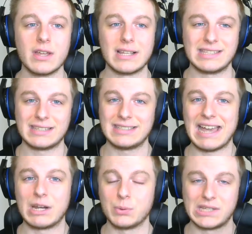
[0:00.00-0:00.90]
I think
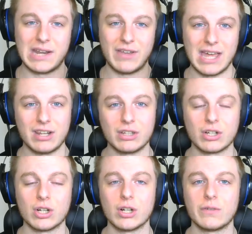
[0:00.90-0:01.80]
Seattle was kind of ahead of the
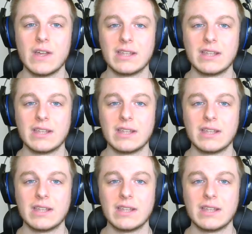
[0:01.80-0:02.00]
curve.